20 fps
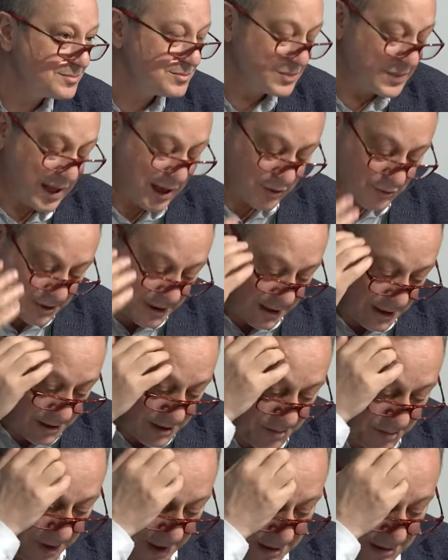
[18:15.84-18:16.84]
Now they are
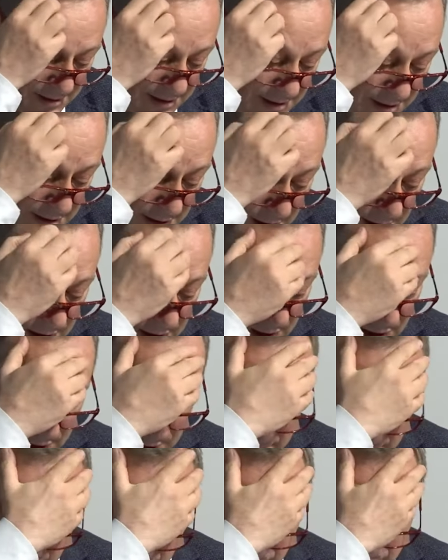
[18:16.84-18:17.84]
debating
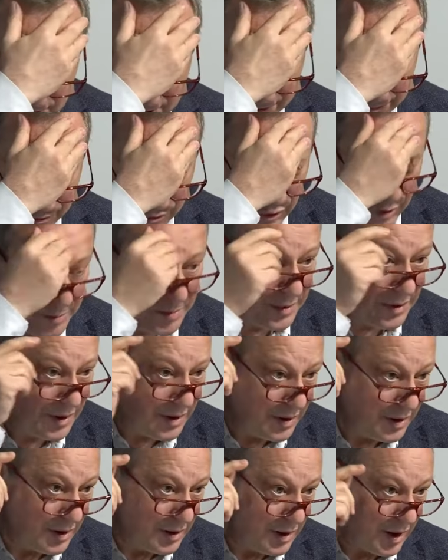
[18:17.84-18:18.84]
to develop
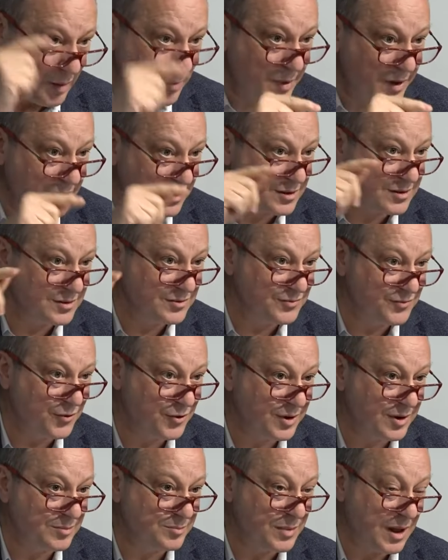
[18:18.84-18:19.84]
American
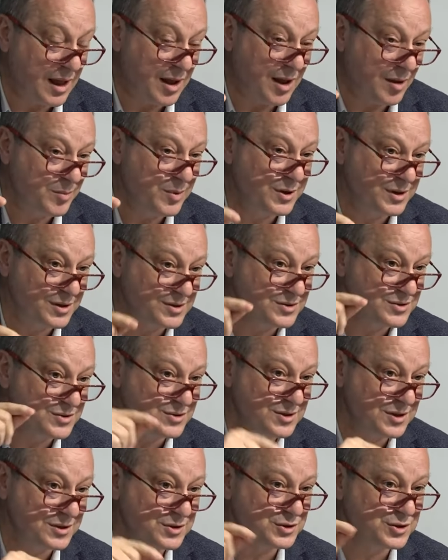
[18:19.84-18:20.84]

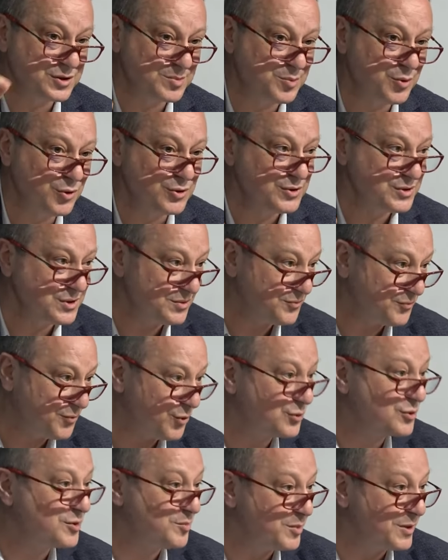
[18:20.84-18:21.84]
strategic policy
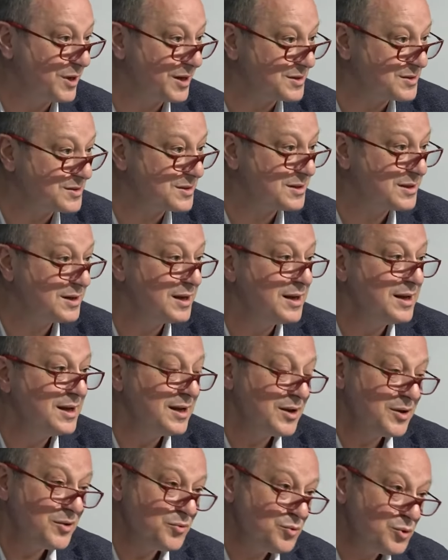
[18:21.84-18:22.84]
for the Black Sea,
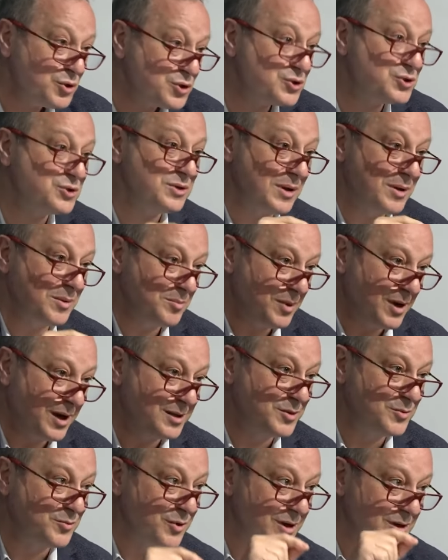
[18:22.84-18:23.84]
which, by
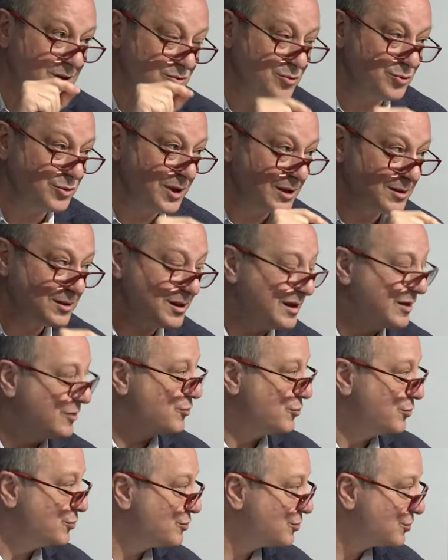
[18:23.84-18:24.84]
the way, do not
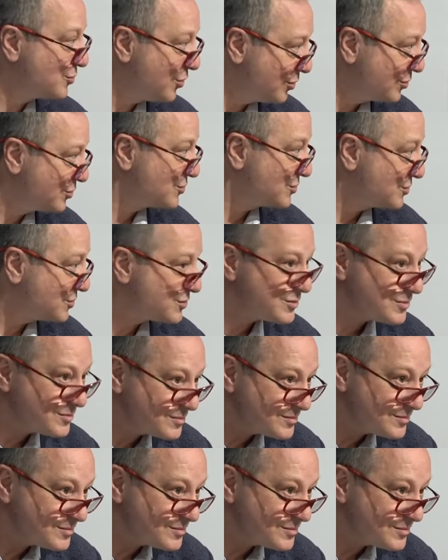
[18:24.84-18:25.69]
include the Caucasus.